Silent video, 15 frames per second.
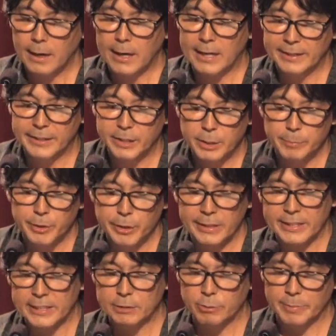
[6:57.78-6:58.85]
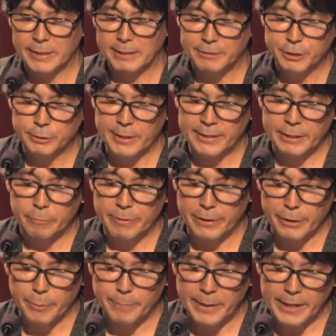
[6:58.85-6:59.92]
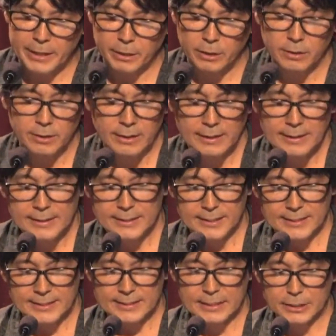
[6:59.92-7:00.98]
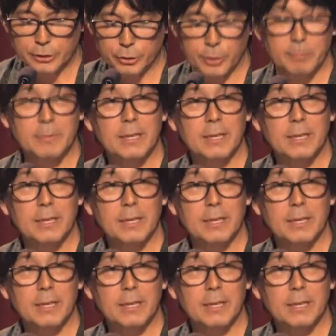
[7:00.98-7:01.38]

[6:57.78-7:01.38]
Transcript: island communities will be left stranded without a paddle, just as a storm